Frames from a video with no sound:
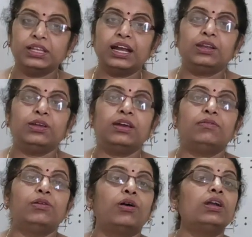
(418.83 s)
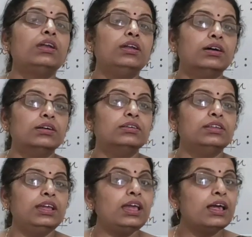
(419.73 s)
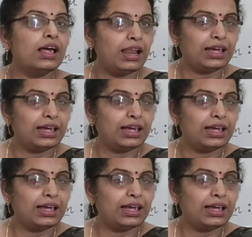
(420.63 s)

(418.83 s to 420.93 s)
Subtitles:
that he had not learned the